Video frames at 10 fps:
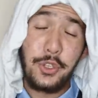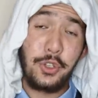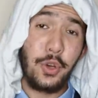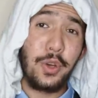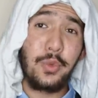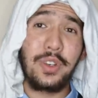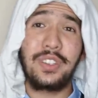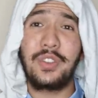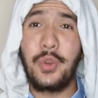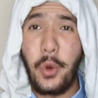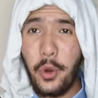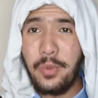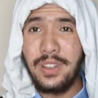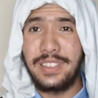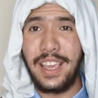So it was a
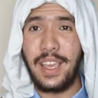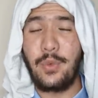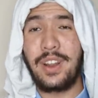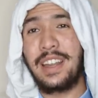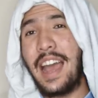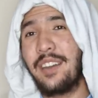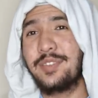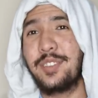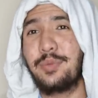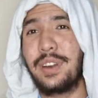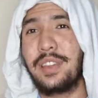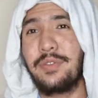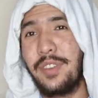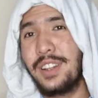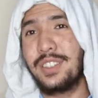normal day when, after praying
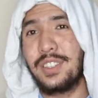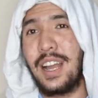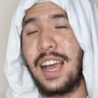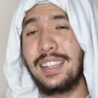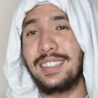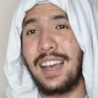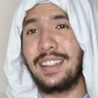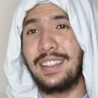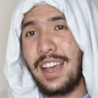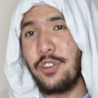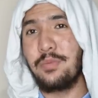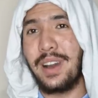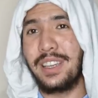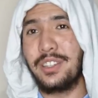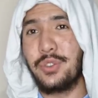Fajr, I sat down
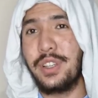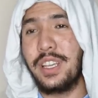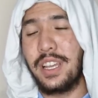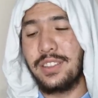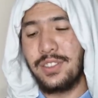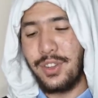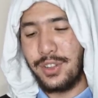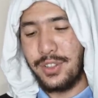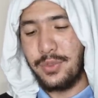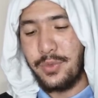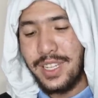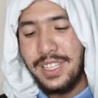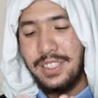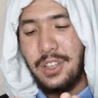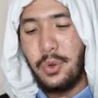by a tree and started
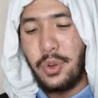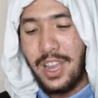reading the